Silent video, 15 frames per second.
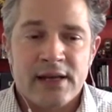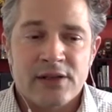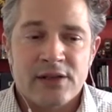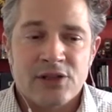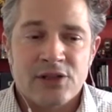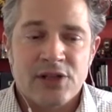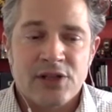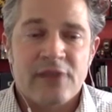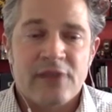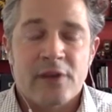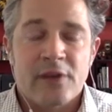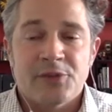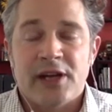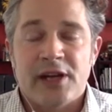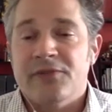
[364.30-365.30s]
just kind of the
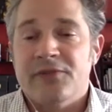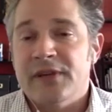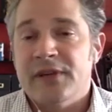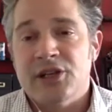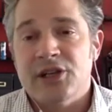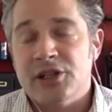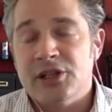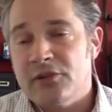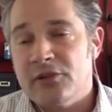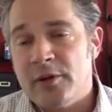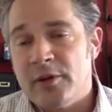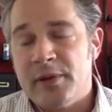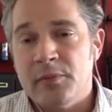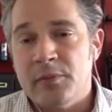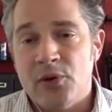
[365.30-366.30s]
objectification of
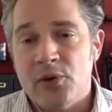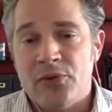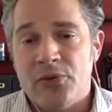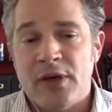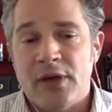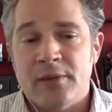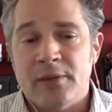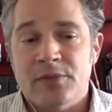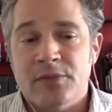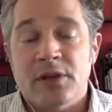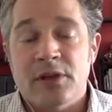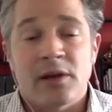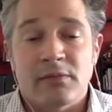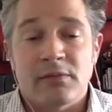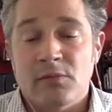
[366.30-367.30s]
women, both
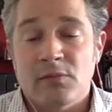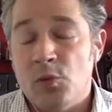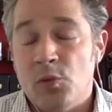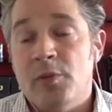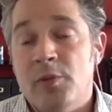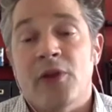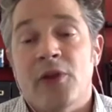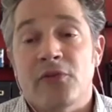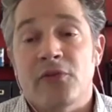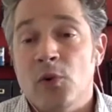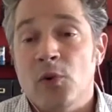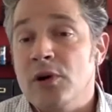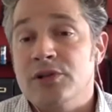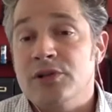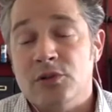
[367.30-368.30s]
a woman on the
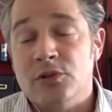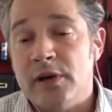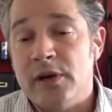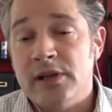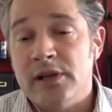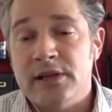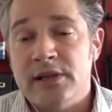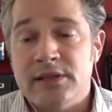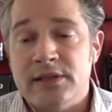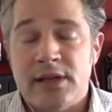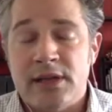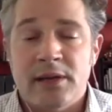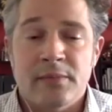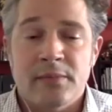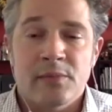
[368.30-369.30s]
force as well as
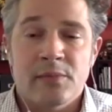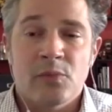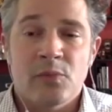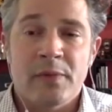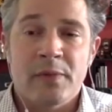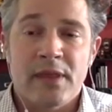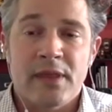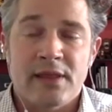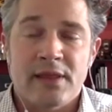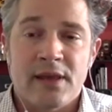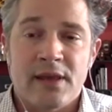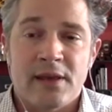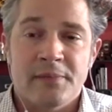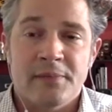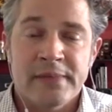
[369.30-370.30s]
women
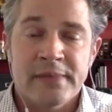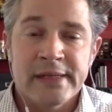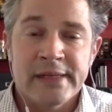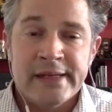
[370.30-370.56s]
that